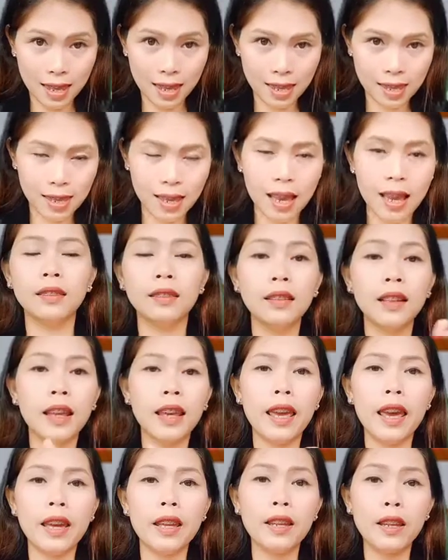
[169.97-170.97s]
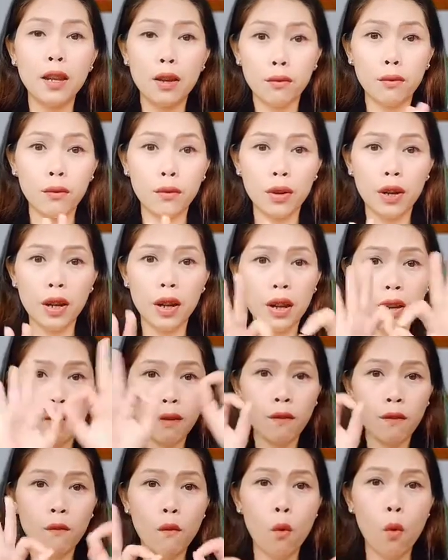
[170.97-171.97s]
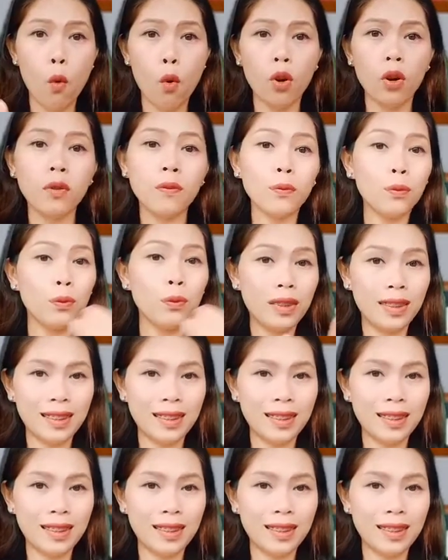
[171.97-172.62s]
and free form designs